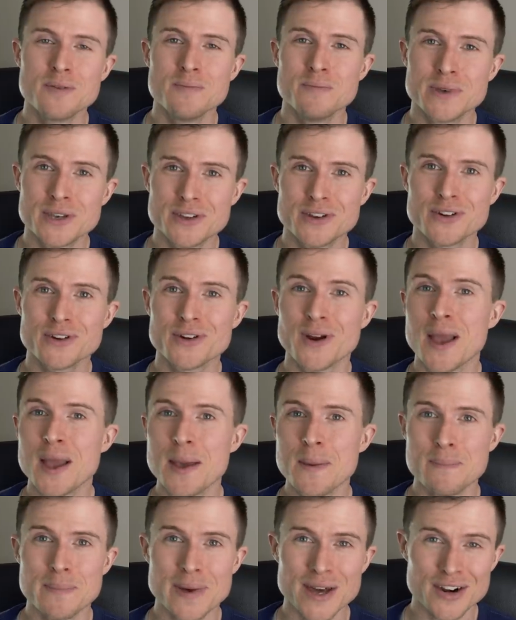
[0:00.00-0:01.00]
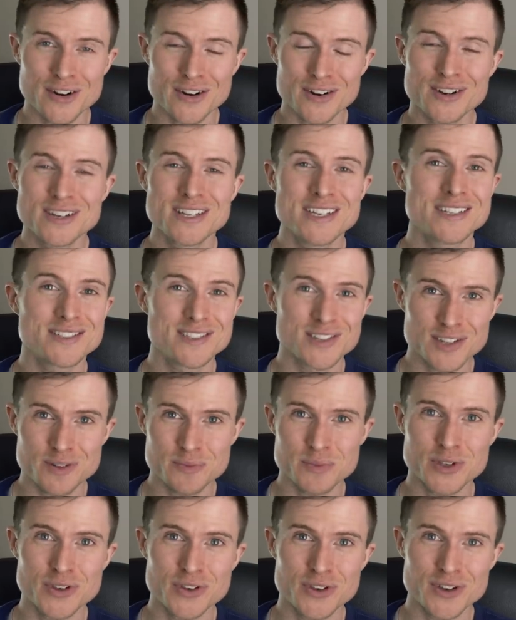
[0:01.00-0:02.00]
Bigger, better, it's gonna
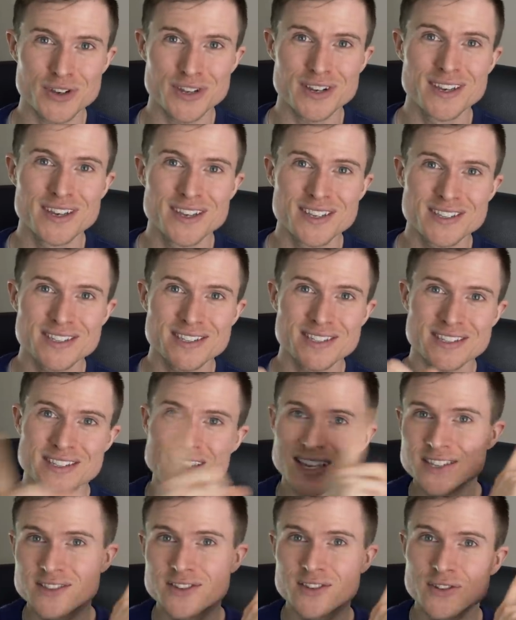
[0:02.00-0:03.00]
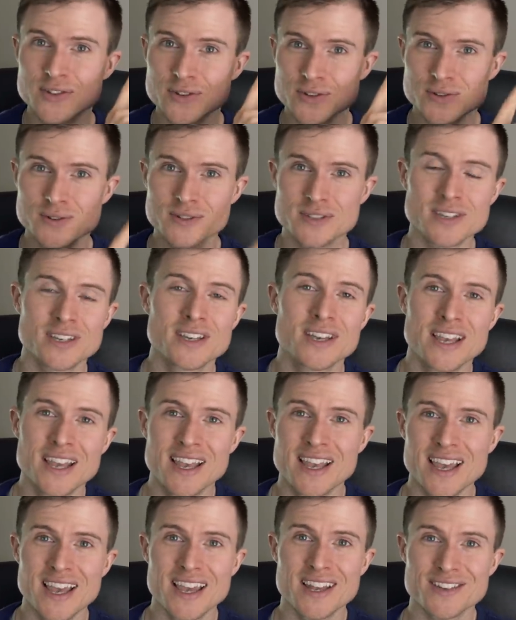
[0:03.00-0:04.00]
be good. Stay tuned,
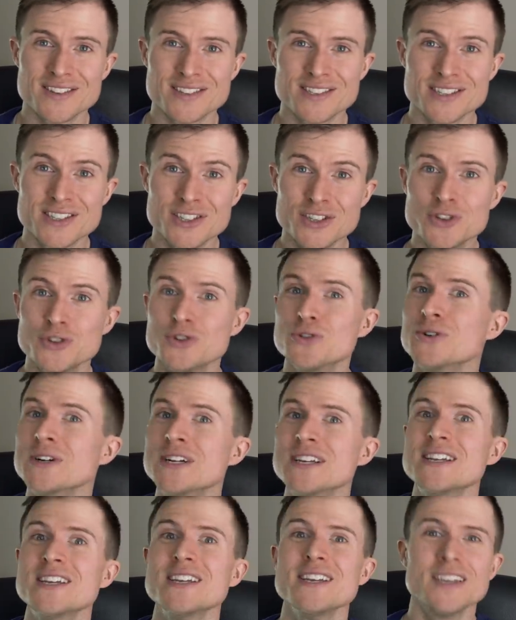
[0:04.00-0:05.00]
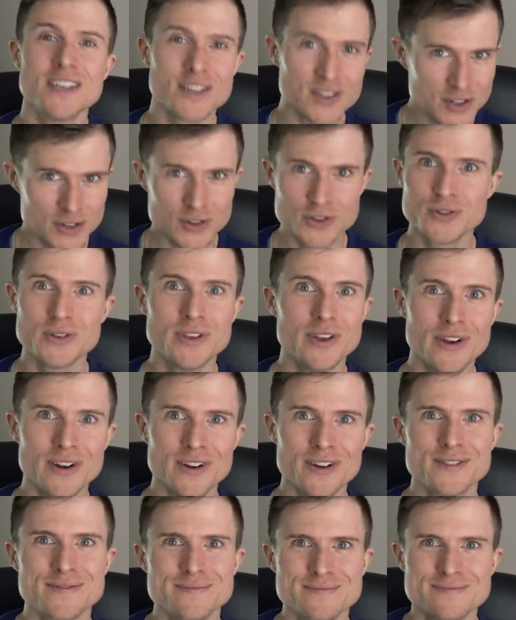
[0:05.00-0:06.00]
and I'll see you in the new year.